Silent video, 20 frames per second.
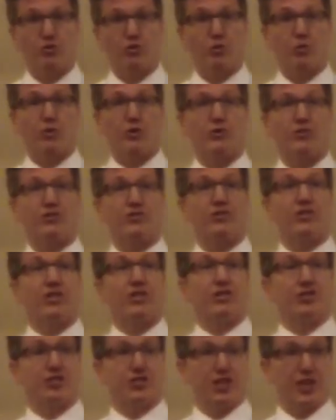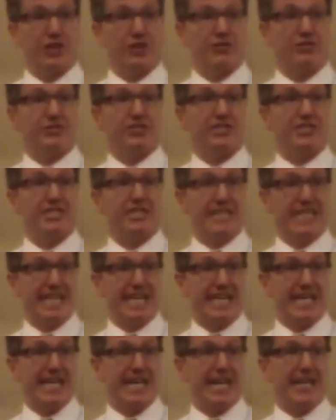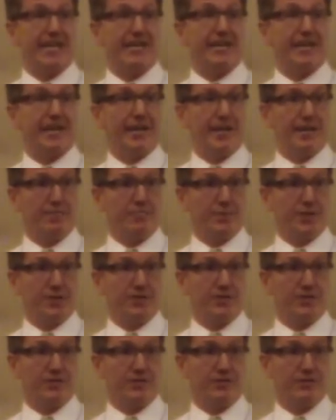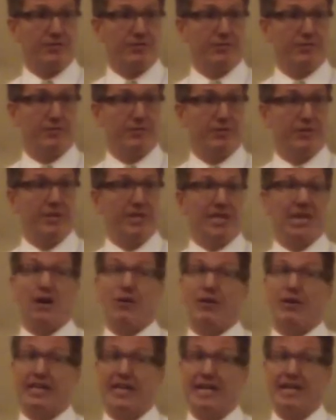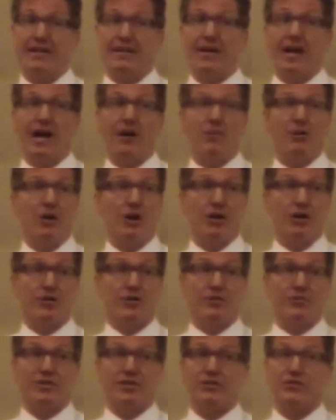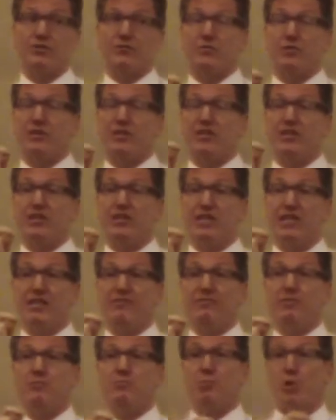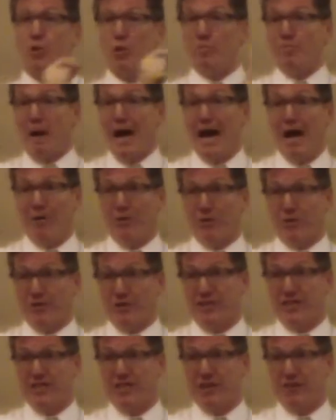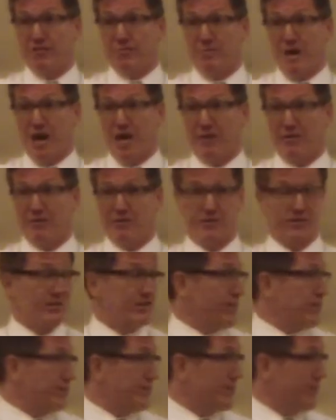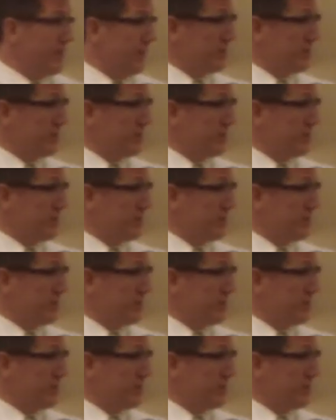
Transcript: towards shared DNA and mission. Now, again, I want to argue that there's even more power in the other models, as